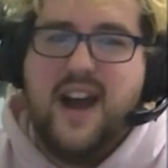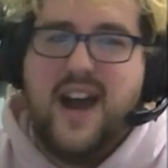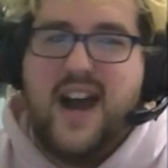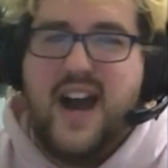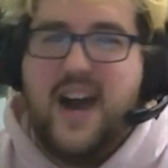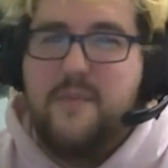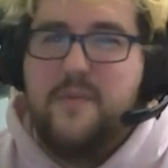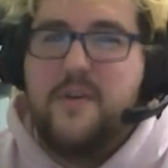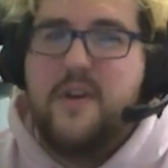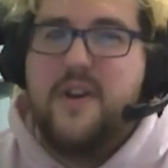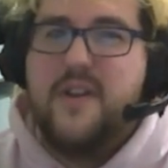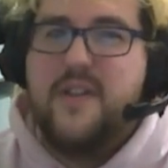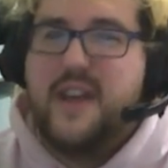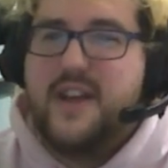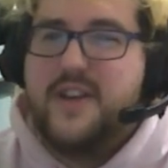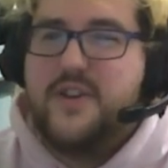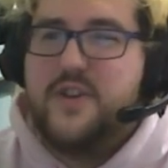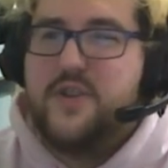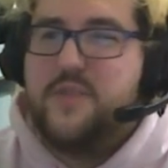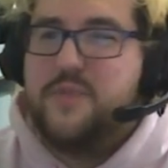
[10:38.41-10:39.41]
I'm going to
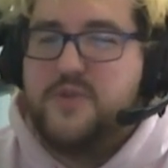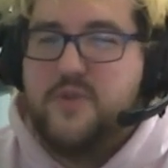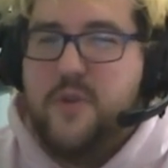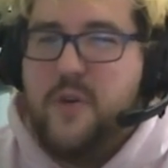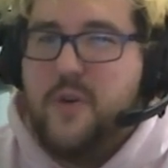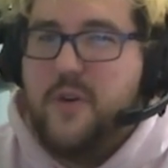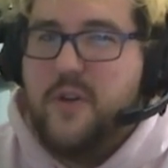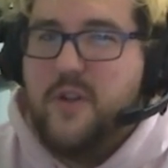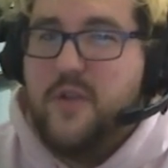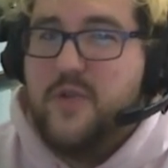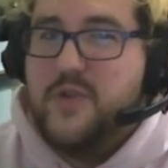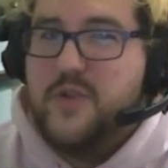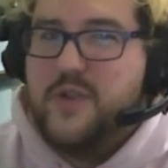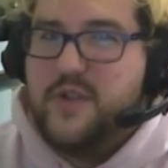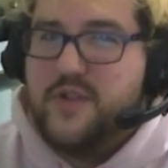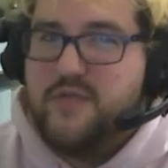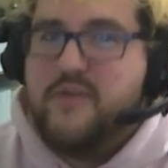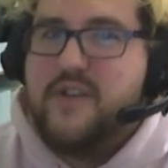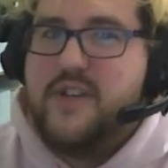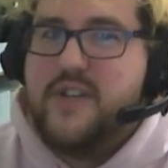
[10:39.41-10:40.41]
then just be drawing loads of
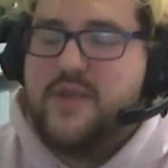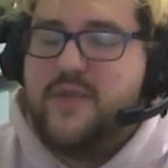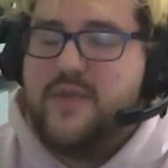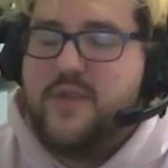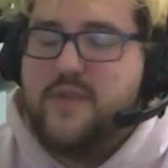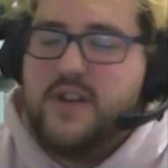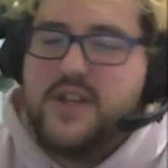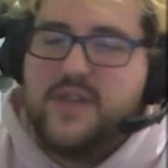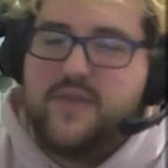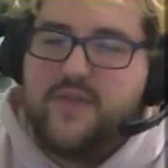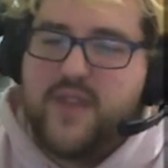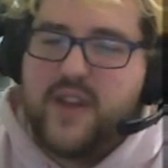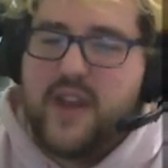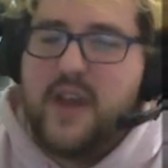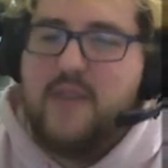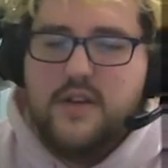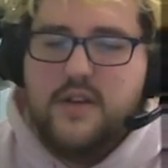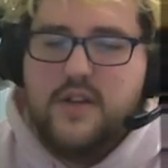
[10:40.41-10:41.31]
3s for the rest of the game.